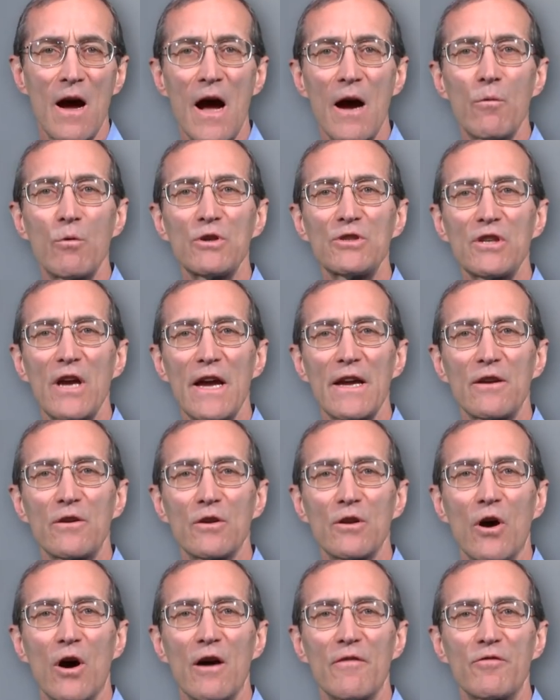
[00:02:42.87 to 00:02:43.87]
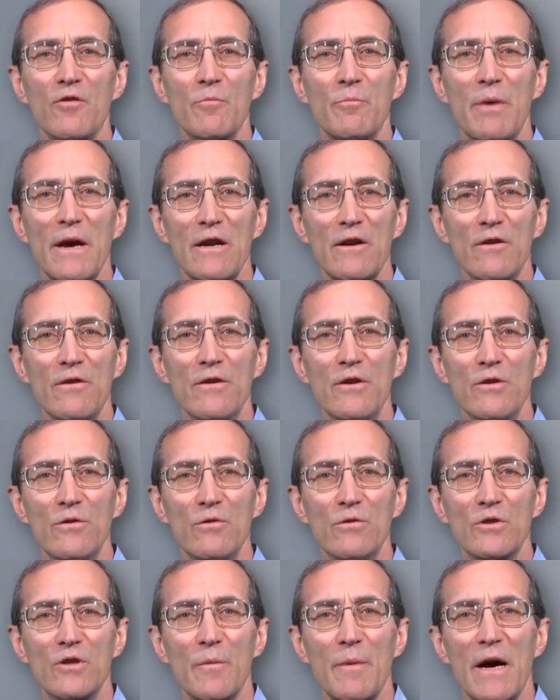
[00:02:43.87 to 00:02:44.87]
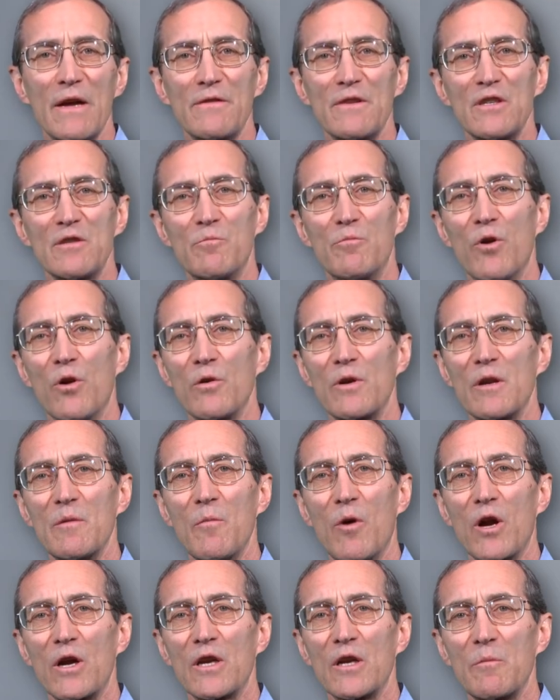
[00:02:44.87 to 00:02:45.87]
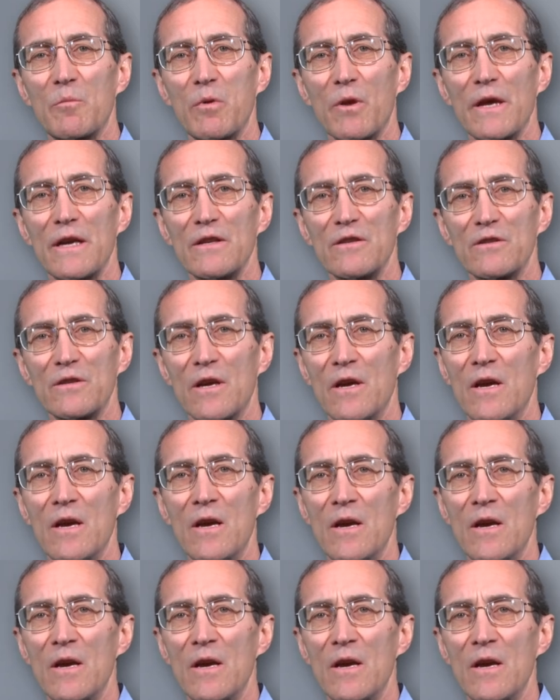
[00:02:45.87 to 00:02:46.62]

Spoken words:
I wish I could offer better news about this broken marketplace,